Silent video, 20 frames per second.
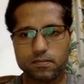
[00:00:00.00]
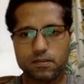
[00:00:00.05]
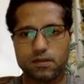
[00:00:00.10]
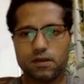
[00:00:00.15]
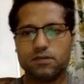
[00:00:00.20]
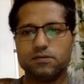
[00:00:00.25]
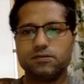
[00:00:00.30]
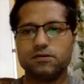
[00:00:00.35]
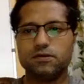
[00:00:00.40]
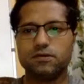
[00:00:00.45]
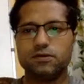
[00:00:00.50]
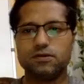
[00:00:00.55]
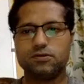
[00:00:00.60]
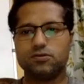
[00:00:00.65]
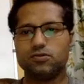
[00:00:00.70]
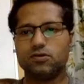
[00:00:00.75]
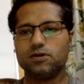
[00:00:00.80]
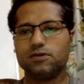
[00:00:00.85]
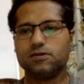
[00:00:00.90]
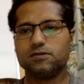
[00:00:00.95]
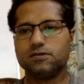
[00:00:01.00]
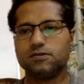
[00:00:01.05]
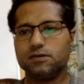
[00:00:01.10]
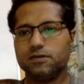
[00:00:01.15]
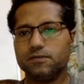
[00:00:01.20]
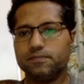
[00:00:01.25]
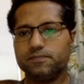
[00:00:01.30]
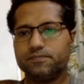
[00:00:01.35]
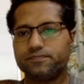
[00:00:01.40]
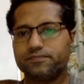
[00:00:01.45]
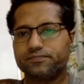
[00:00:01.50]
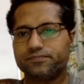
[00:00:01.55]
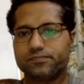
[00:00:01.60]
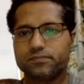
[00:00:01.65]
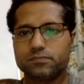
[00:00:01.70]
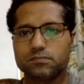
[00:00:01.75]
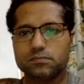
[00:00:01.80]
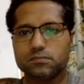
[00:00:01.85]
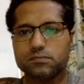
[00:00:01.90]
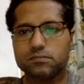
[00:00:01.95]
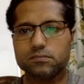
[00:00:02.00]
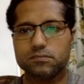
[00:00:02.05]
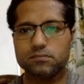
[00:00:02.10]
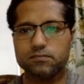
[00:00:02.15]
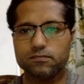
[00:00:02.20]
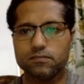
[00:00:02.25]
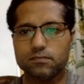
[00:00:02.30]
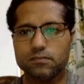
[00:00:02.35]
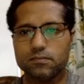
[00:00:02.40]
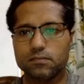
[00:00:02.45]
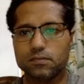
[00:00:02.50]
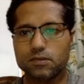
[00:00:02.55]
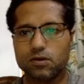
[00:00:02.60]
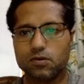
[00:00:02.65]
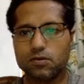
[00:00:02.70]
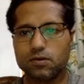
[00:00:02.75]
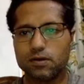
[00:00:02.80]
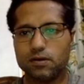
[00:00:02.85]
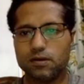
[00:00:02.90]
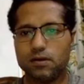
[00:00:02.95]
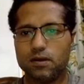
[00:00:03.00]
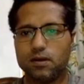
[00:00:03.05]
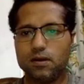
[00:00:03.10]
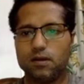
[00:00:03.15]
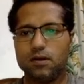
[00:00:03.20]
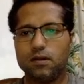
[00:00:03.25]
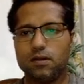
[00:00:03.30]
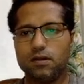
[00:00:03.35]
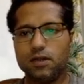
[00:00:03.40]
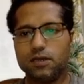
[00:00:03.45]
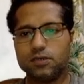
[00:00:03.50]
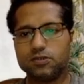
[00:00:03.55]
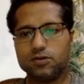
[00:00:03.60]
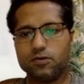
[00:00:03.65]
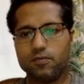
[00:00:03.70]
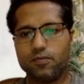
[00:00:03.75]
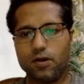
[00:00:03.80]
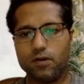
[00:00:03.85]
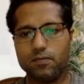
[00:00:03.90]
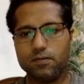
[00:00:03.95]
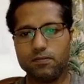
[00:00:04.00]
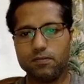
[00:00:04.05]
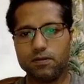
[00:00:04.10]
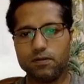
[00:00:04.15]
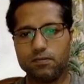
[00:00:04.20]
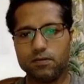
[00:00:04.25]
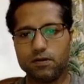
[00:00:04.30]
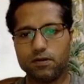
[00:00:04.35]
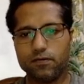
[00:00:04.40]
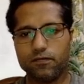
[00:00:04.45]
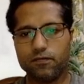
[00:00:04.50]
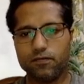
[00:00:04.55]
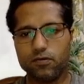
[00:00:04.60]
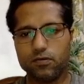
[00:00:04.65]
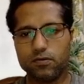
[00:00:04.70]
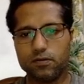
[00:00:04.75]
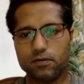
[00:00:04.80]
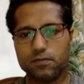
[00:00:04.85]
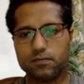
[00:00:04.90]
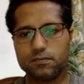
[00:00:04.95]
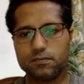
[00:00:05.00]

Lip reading: Answer is choice C. Okay, let's do problem number 4.